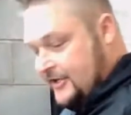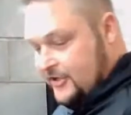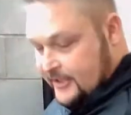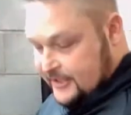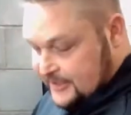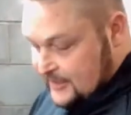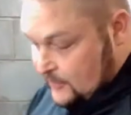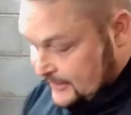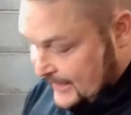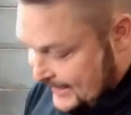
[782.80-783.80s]
curious to see
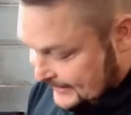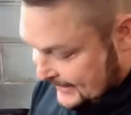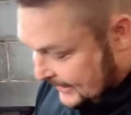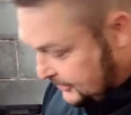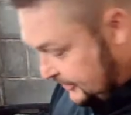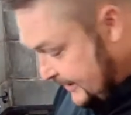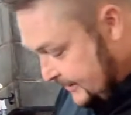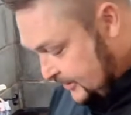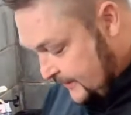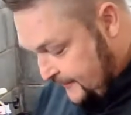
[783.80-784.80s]
what the height actually
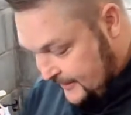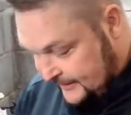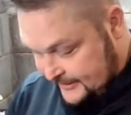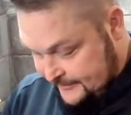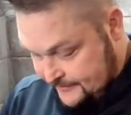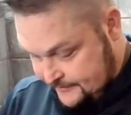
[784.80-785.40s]
is off of that thing.